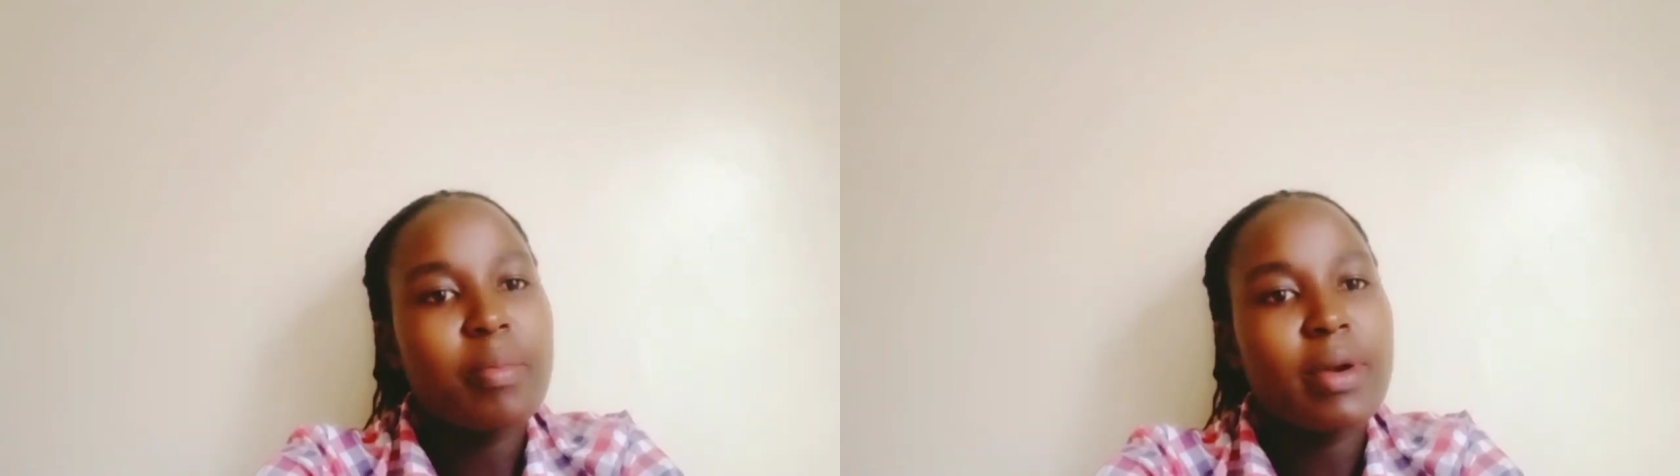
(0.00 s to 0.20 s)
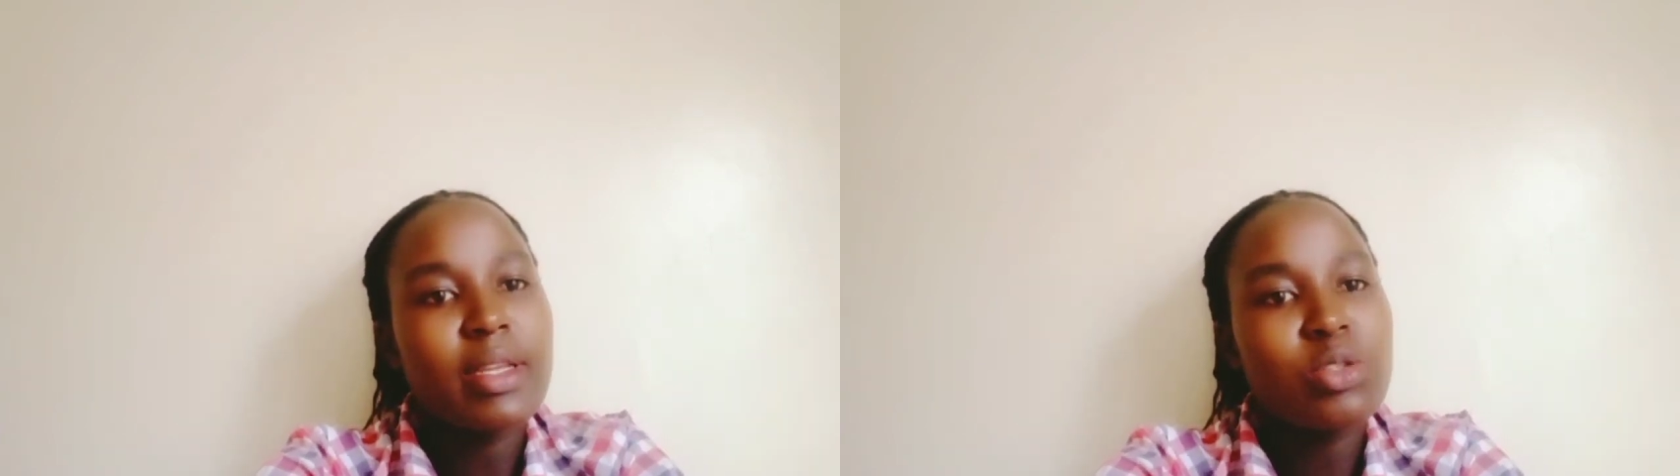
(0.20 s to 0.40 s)

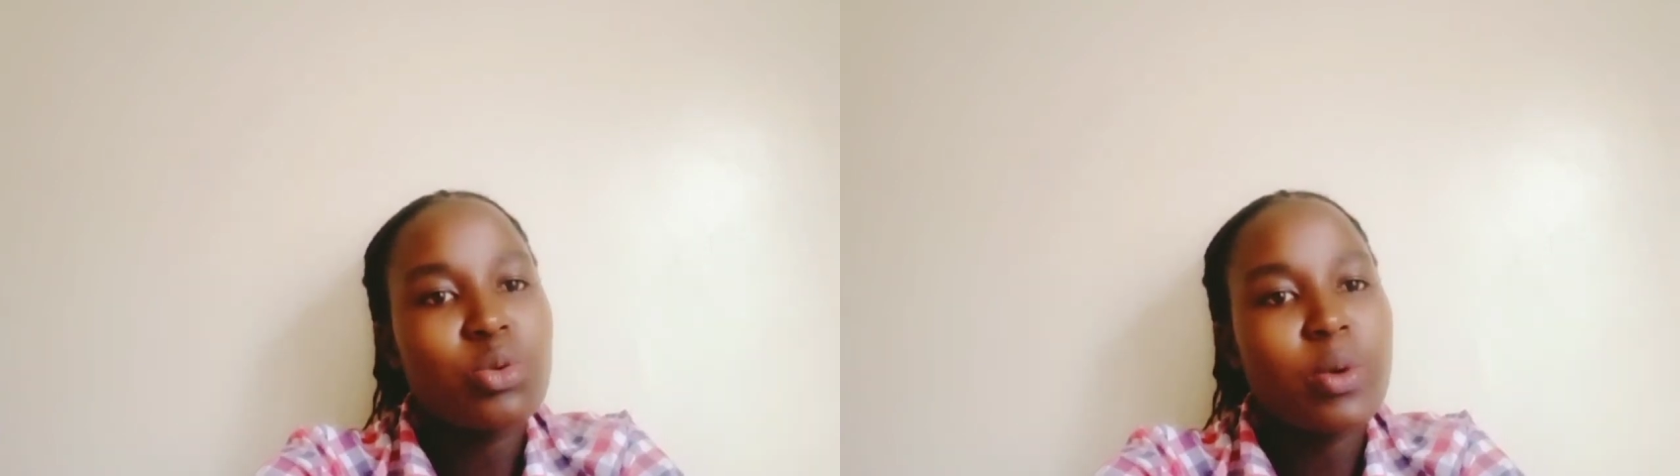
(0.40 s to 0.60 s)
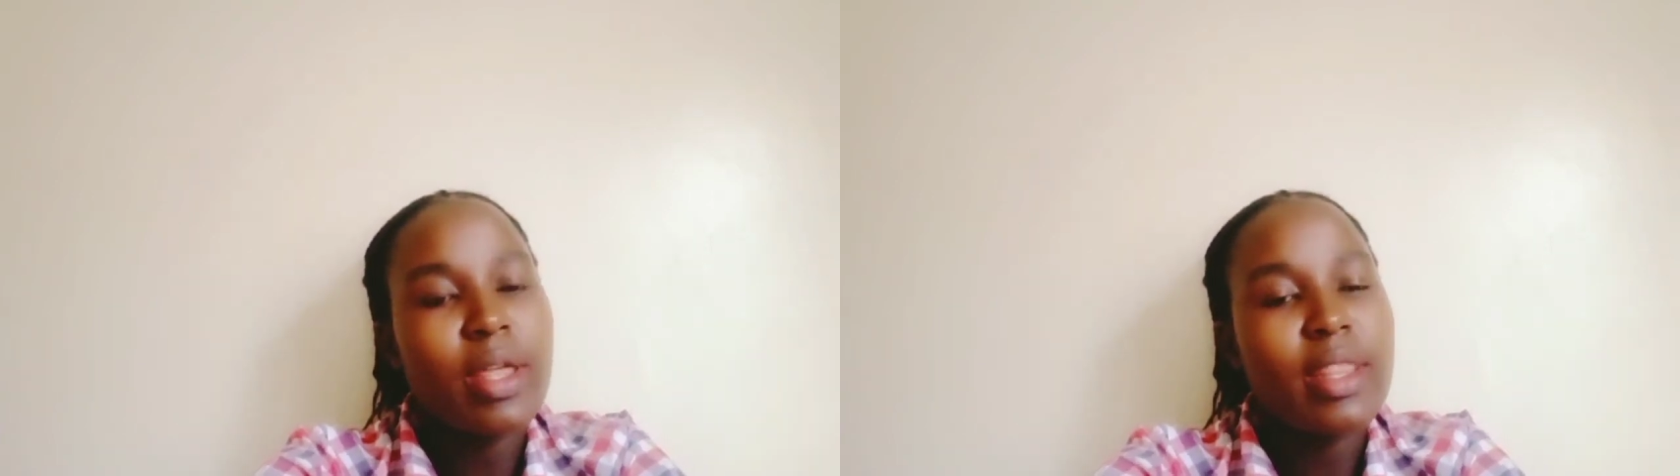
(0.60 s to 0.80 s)
place
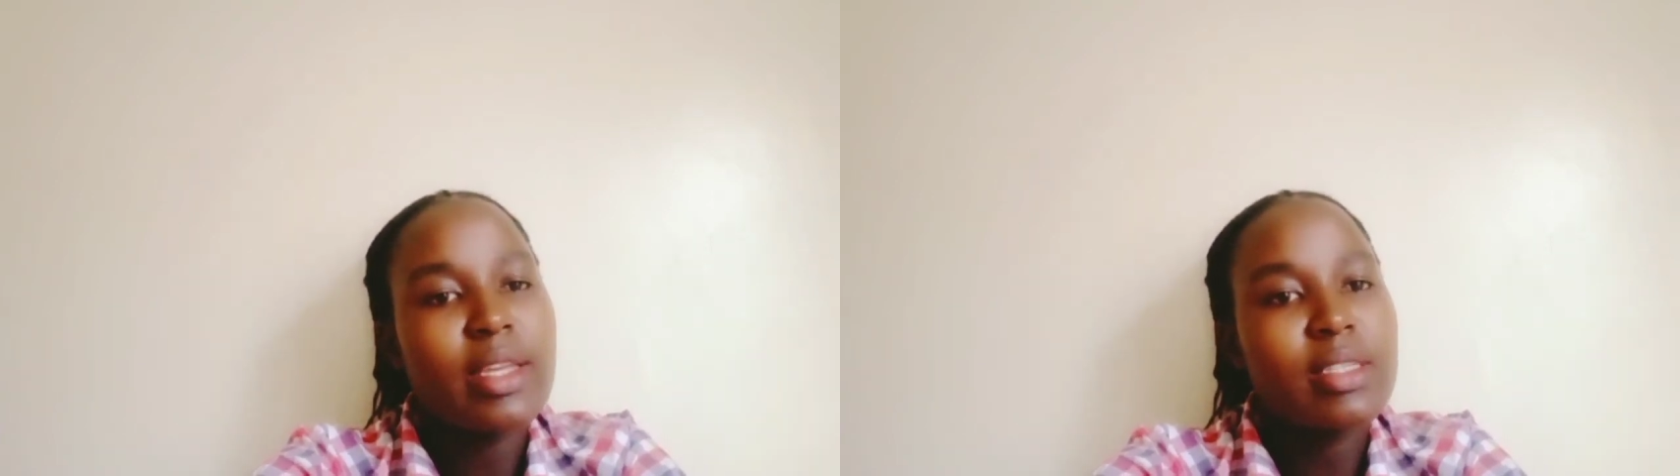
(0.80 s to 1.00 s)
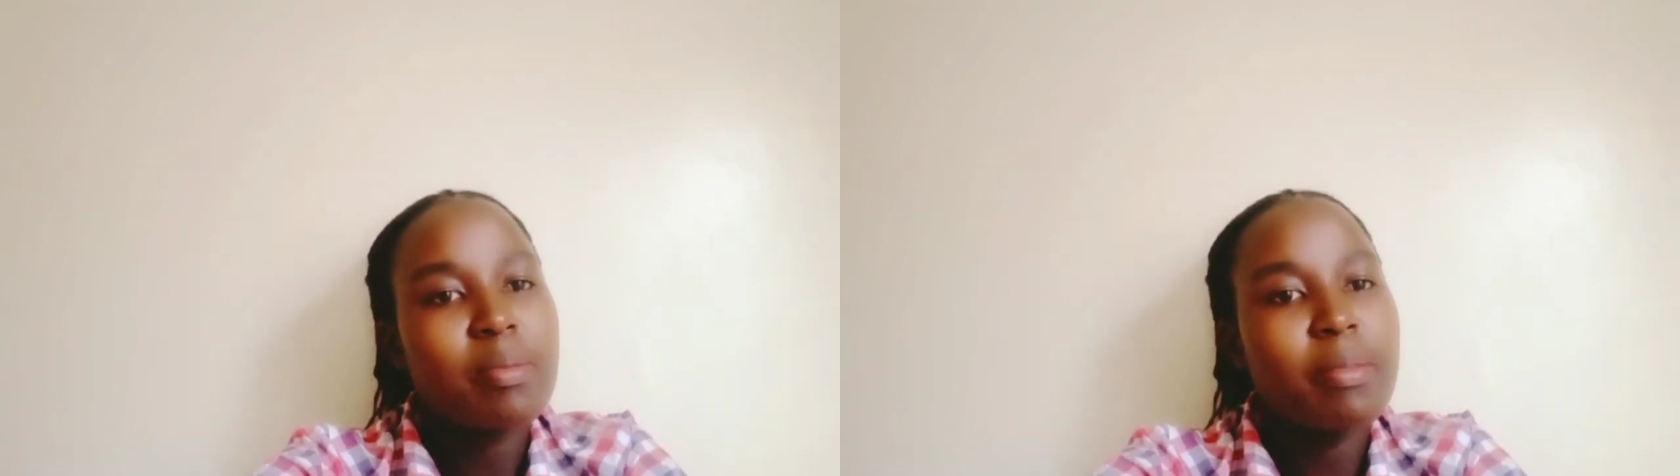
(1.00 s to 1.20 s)
where there
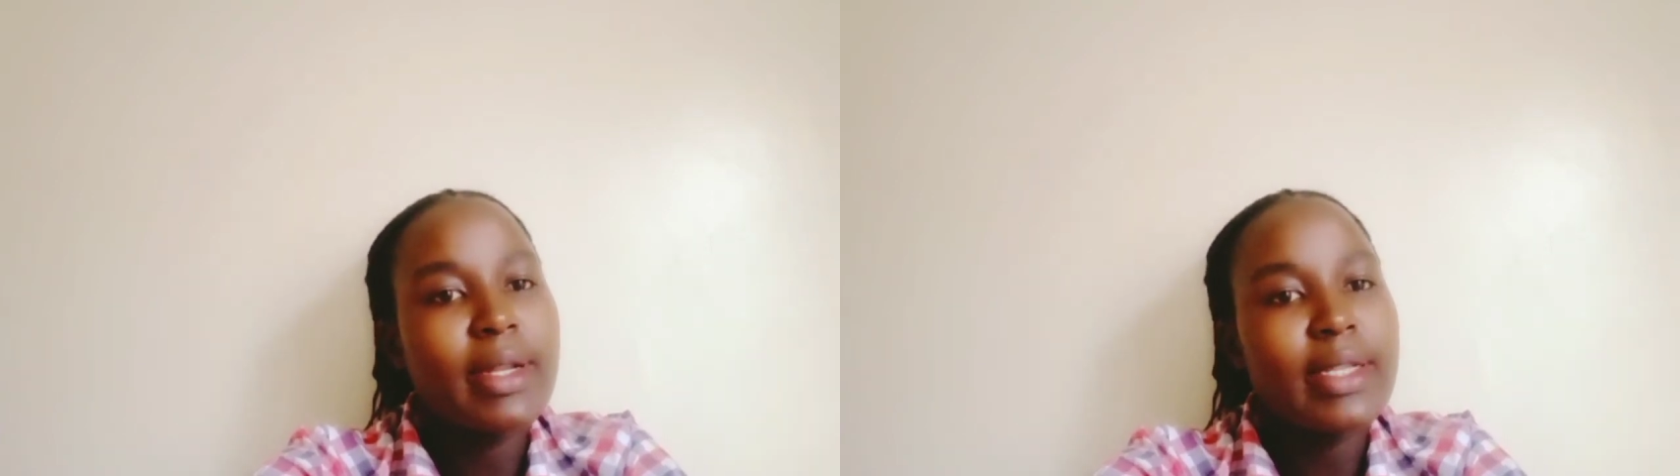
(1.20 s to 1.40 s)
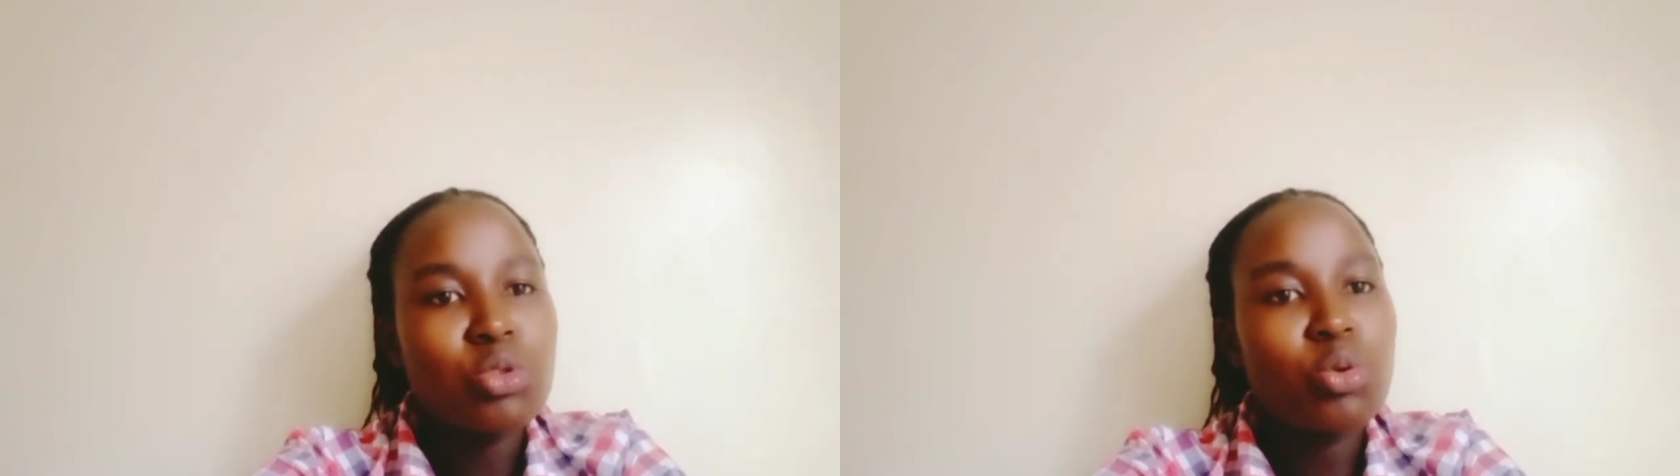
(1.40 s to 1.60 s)
is bleed.